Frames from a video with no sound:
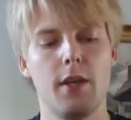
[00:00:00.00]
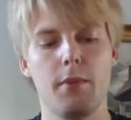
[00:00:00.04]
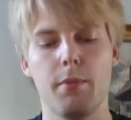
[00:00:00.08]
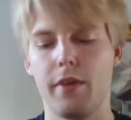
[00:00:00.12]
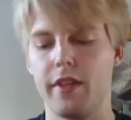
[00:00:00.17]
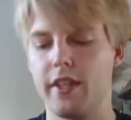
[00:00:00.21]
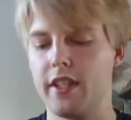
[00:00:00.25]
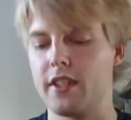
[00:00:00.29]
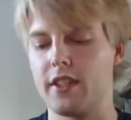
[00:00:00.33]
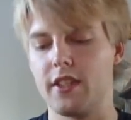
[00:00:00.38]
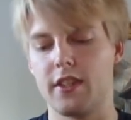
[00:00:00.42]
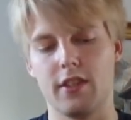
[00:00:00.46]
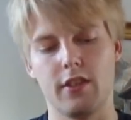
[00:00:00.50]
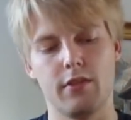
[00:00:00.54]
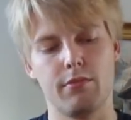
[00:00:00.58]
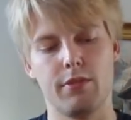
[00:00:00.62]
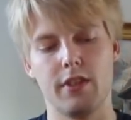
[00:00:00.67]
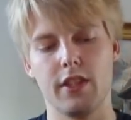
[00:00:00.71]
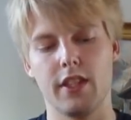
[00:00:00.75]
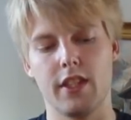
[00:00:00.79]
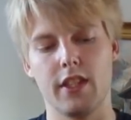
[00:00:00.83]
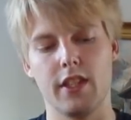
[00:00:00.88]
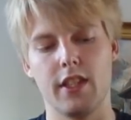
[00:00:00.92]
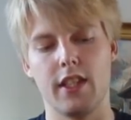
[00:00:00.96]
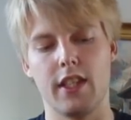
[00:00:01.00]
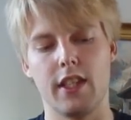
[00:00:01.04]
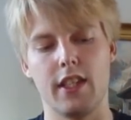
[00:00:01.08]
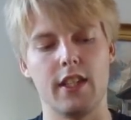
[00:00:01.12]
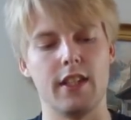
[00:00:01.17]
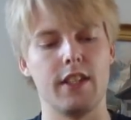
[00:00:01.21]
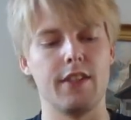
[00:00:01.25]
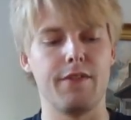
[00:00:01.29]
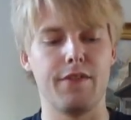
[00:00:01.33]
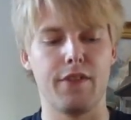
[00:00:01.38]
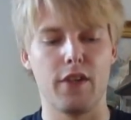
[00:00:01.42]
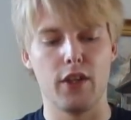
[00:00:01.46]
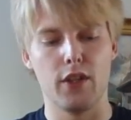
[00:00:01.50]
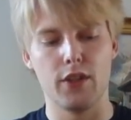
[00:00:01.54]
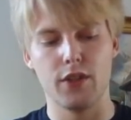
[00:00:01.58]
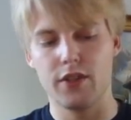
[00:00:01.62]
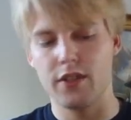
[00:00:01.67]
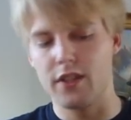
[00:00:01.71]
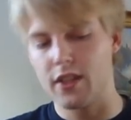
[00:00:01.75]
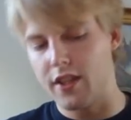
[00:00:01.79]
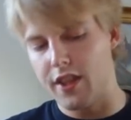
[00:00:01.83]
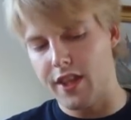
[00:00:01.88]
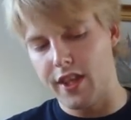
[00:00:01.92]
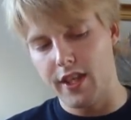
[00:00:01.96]
But this is still really good, and it
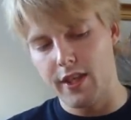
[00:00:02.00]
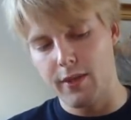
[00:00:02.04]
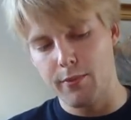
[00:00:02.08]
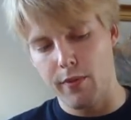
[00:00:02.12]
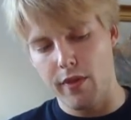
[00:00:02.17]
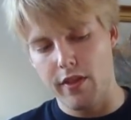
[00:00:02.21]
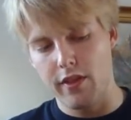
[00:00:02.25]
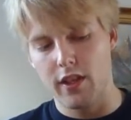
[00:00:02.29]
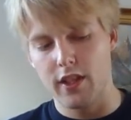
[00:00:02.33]
follows the theme with